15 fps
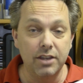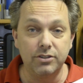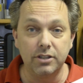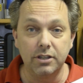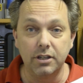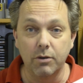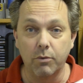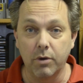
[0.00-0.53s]

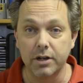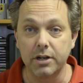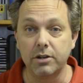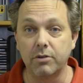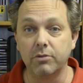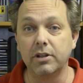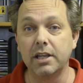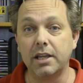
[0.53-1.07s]
the one and
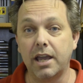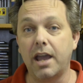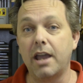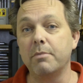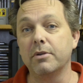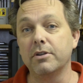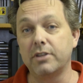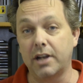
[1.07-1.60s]
only
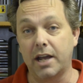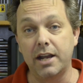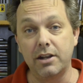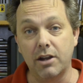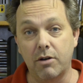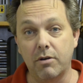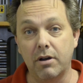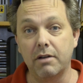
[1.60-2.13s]
gamer that I
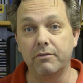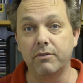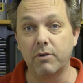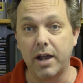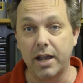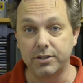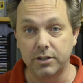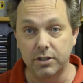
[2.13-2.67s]
know of who
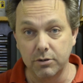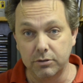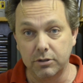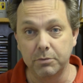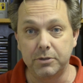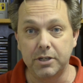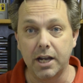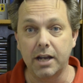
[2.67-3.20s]
has a
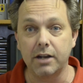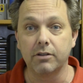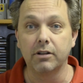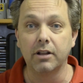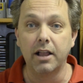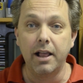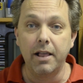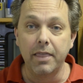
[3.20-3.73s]
YouTube
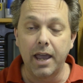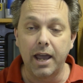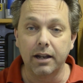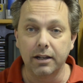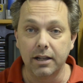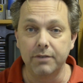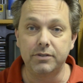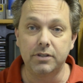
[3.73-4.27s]
channel and
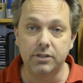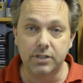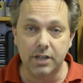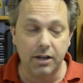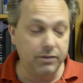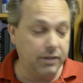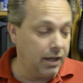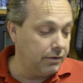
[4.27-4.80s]
lives in
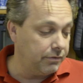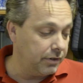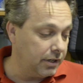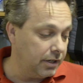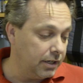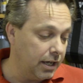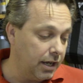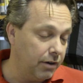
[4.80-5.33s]
South
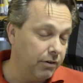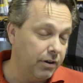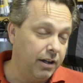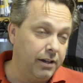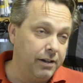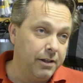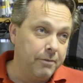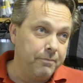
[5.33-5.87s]
Africa. Now,
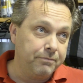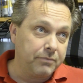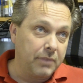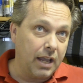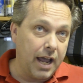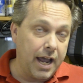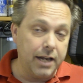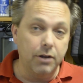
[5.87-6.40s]

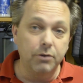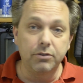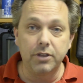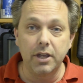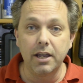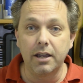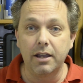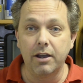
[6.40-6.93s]
I don't
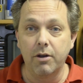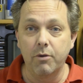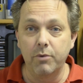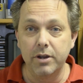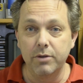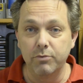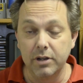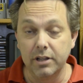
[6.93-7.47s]
think
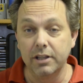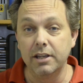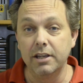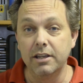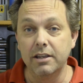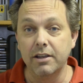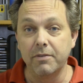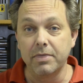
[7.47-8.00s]
we
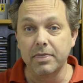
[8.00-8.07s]
really